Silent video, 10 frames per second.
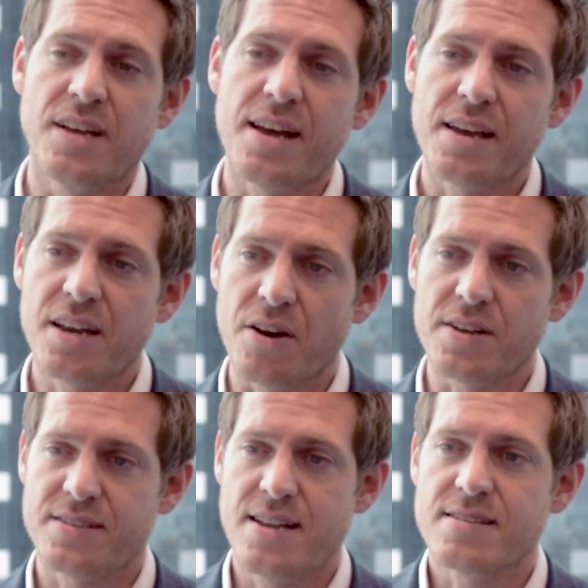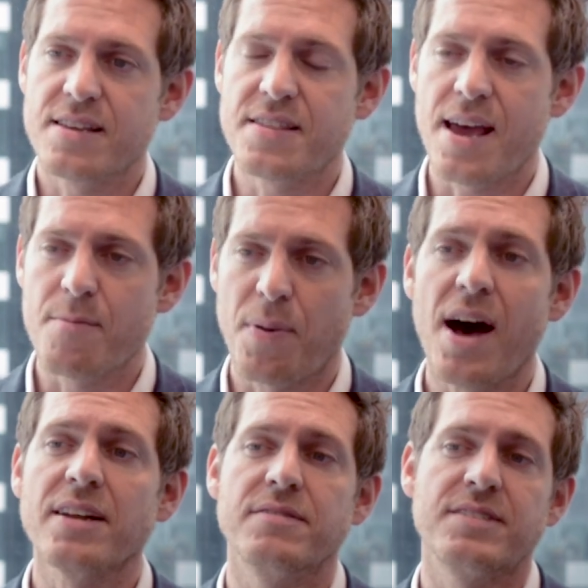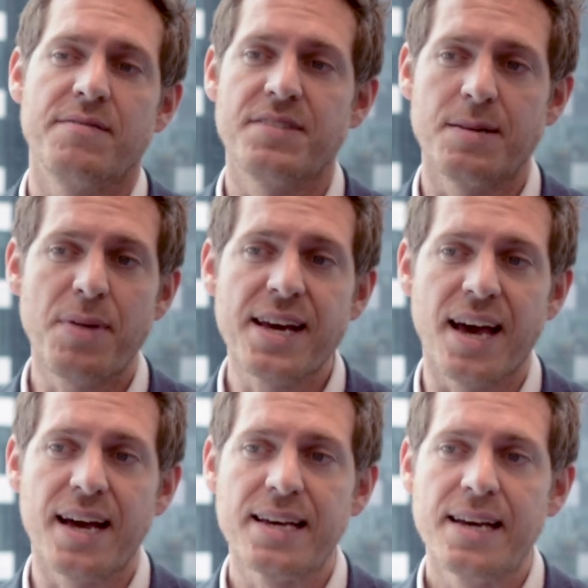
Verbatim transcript: uh, you know, a sense that they're part of something bigger.